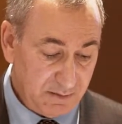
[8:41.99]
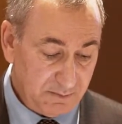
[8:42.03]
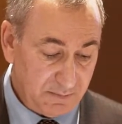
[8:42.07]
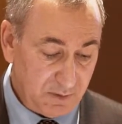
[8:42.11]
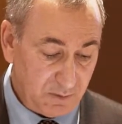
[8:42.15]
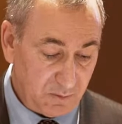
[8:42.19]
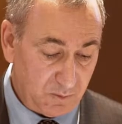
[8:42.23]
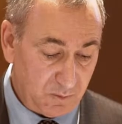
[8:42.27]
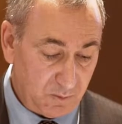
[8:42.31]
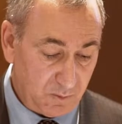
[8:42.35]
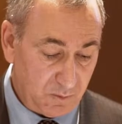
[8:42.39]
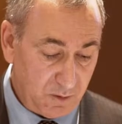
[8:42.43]

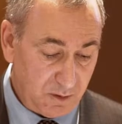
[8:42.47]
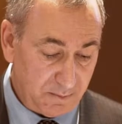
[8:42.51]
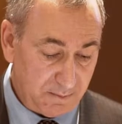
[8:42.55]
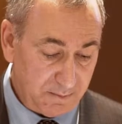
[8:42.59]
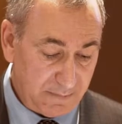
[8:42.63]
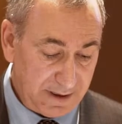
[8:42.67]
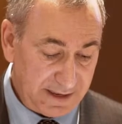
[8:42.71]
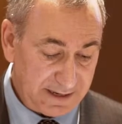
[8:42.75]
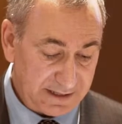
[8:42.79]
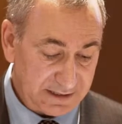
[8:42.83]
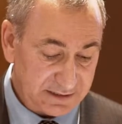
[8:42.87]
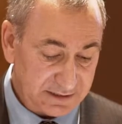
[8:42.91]
But what
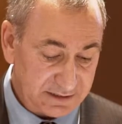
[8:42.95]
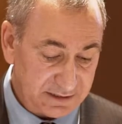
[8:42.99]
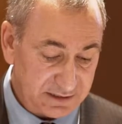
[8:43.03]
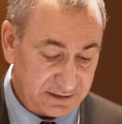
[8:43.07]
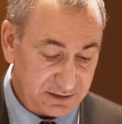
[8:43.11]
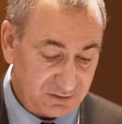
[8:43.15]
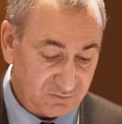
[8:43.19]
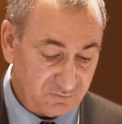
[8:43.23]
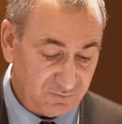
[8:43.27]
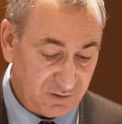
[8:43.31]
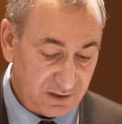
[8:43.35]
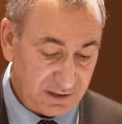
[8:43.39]
makes
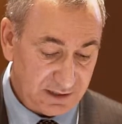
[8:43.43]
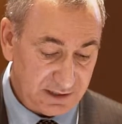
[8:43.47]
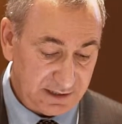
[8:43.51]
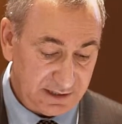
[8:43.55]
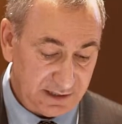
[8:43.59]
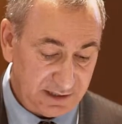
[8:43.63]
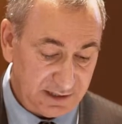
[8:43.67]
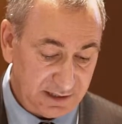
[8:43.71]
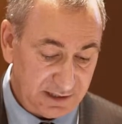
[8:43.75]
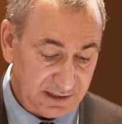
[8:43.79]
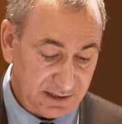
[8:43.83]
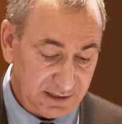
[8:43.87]
us
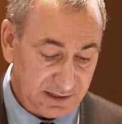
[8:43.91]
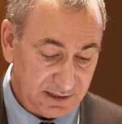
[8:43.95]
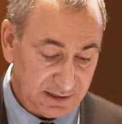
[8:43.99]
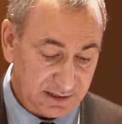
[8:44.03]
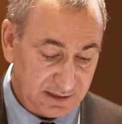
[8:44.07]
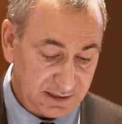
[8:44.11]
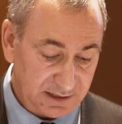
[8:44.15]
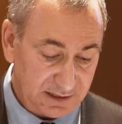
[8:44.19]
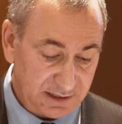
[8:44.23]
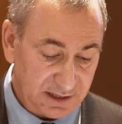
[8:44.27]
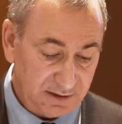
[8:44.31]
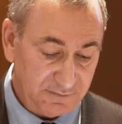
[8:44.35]
really
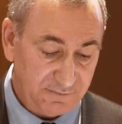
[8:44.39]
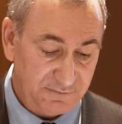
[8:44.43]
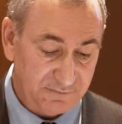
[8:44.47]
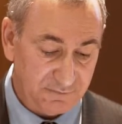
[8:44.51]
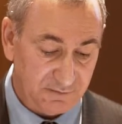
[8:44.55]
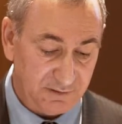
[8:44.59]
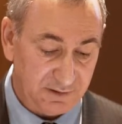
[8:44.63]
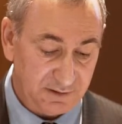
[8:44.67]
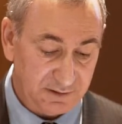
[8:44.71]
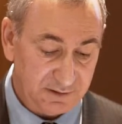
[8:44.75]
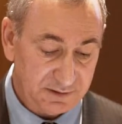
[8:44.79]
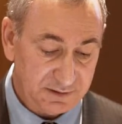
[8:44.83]

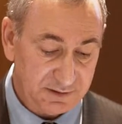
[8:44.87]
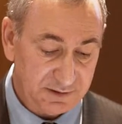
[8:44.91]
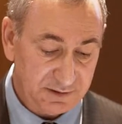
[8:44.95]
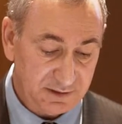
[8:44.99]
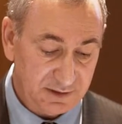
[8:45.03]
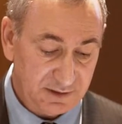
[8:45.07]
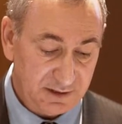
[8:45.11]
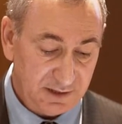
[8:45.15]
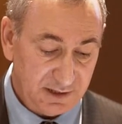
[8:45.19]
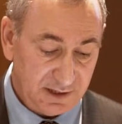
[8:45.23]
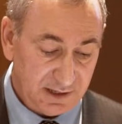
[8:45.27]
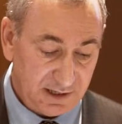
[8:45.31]
different
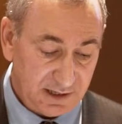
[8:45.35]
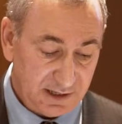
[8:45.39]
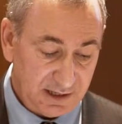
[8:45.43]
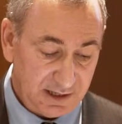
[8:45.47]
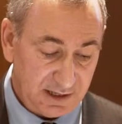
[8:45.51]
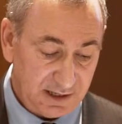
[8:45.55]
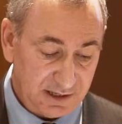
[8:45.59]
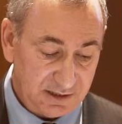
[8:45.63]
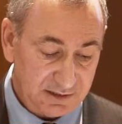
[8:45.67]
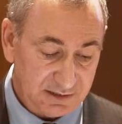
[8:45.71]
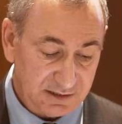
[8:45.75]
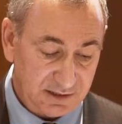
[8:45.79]

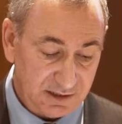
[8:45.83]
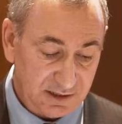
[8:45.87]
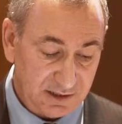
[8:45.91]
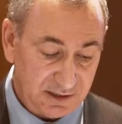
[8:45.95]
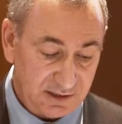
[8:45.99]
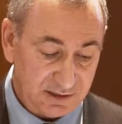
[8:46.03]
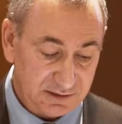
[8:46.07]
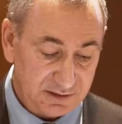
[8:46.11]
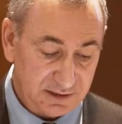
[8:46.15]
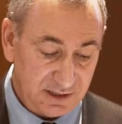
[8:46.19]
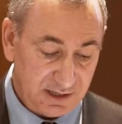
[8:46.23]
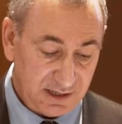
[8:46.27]
is
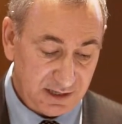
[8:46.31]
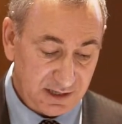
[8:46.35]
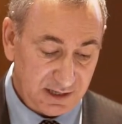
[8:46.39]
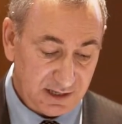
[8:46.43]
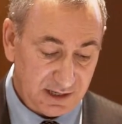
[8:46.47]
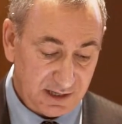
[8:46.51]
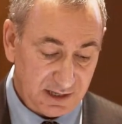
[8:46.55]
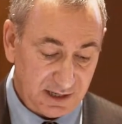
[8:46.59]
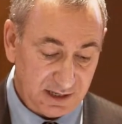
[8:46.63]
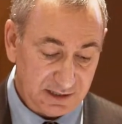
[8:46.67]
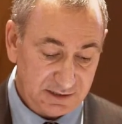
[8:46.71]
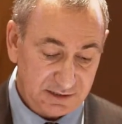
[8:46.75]
that
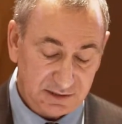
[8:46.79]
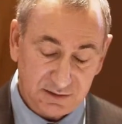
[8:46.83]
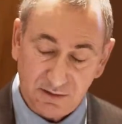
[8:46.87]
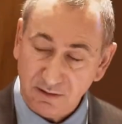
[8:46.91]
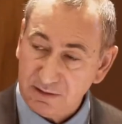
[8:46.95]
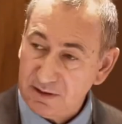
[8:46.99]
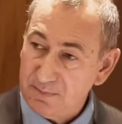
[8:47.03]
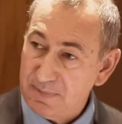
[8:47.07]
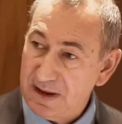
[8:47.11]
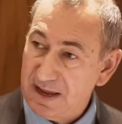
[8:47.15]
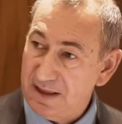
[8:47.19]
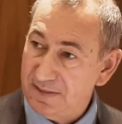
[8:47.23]
it's
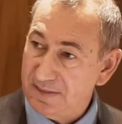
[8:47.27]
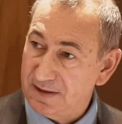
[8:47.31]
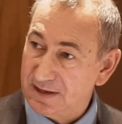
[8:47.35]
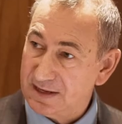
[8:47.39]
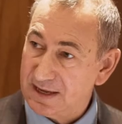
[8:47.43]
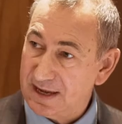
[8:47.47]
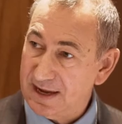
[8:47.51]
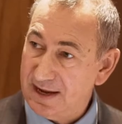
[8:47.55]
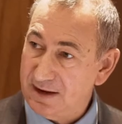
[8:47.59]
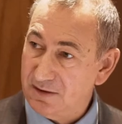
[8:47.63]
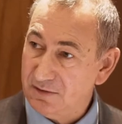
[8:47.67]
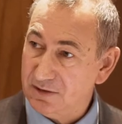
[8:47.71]
not about the
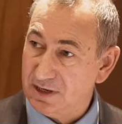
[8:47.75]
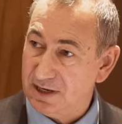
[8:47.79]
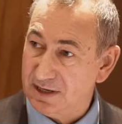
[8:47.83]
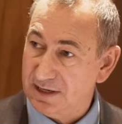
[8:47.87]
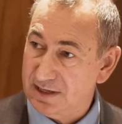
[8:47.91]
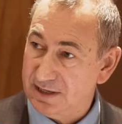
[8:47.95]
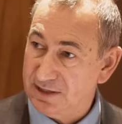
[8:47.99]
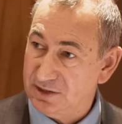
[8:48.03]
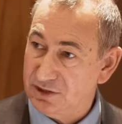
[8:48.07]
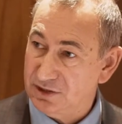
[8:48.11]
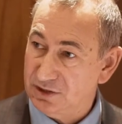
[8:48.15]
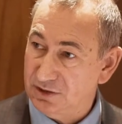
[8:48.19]

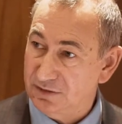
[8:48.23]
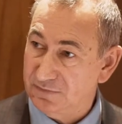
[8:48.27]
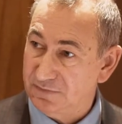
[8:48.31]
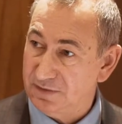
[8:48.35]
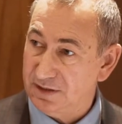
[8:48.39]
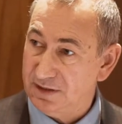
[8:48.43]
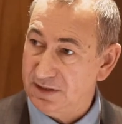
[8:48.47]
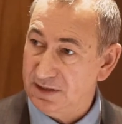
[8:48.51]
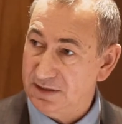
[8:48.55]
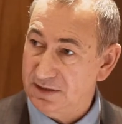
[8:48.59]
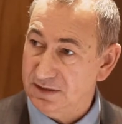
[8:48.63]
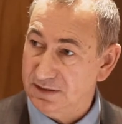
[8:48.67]
calculation of
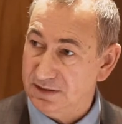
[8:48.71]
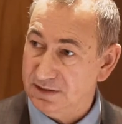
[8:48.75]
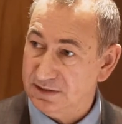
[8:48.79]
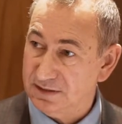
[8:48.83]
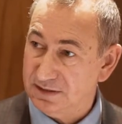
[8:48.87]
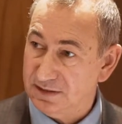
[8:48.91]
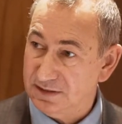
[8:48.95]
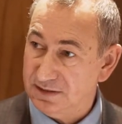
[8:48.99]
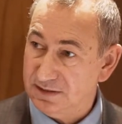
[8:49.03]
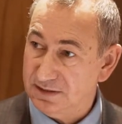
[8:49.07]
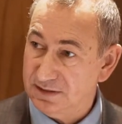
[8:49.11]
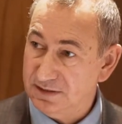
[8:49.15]
the
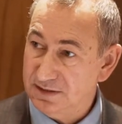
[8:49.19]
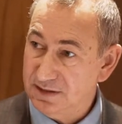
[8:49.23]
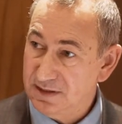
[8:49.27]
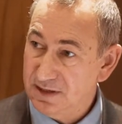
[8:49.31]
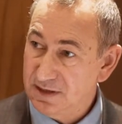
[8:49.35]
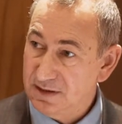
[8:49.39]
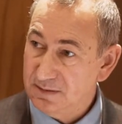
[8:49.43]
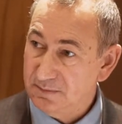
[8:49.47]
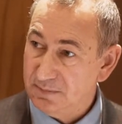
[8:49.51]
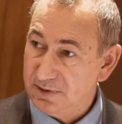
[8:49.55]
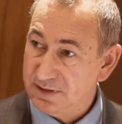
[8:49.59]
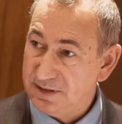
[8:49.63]
indices,
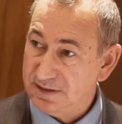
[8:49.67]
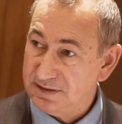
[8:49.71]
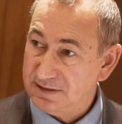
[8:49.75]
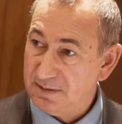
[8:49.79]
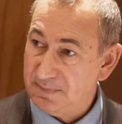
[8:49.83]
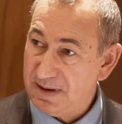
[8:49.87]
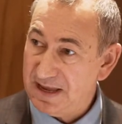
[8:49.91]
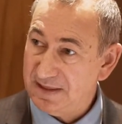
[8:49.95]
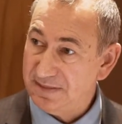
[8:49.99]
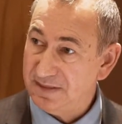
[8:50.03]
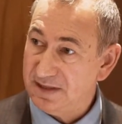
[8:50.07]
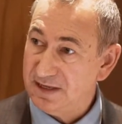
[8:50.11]
but it's
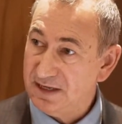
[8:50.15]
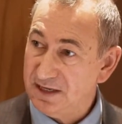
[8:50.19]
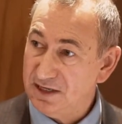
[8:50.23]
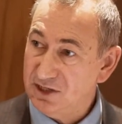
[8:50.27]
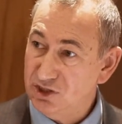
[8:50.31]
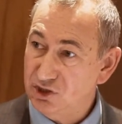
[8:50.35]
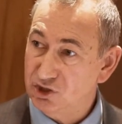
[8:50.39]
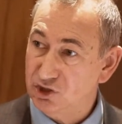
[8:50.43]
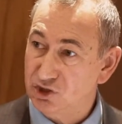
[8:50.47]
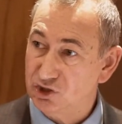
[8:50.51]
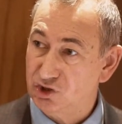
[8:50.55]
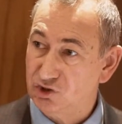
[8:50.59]
about the
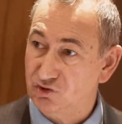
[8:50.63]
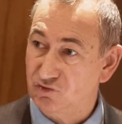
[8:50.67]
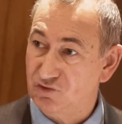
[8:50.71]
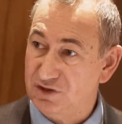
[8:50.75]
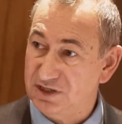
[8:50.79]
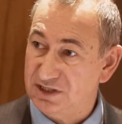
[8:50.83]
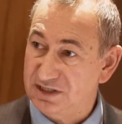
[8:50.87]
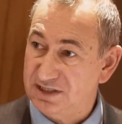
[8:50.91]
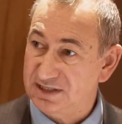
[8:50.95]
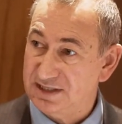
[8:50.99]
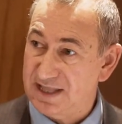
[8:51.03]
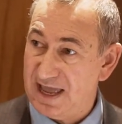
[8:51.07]
industry
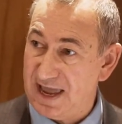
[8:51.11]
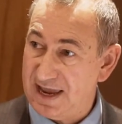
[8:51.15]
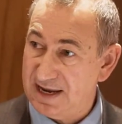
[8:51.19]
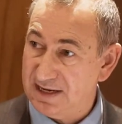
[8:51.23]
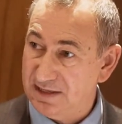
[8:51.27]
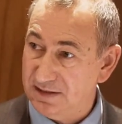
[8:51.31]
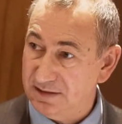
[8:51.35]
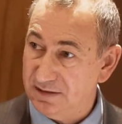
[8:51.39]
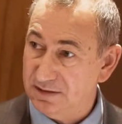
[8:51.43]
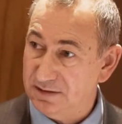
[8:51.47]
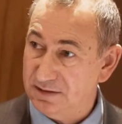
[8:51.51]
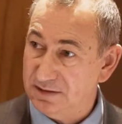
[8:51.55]

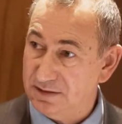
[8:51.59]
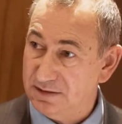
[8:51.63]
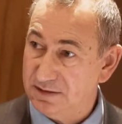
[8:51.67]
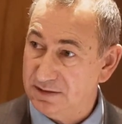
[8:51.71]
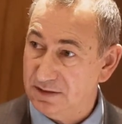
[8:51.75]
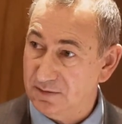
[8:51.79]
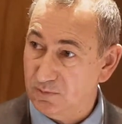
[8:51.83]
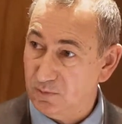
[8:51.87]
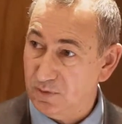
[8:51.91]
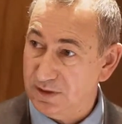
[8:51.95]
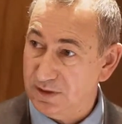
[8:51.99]
standards that